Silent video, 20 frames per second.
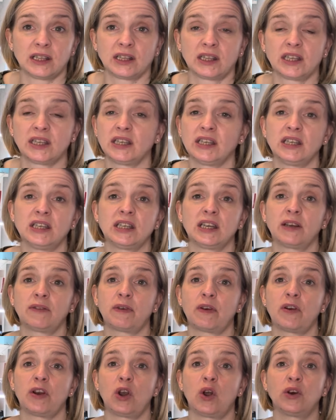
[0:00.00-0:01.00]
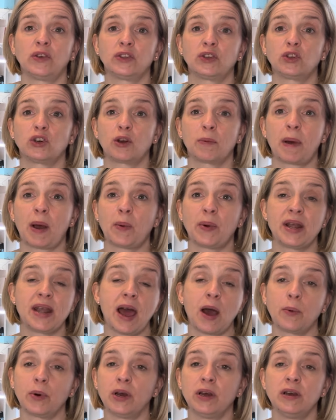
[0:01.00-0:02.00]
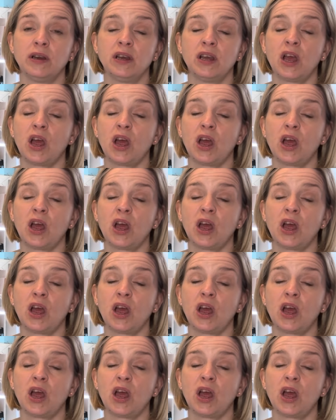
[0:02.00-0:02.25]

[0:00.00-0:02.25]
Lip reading: They didn't take very long, they took about an hour,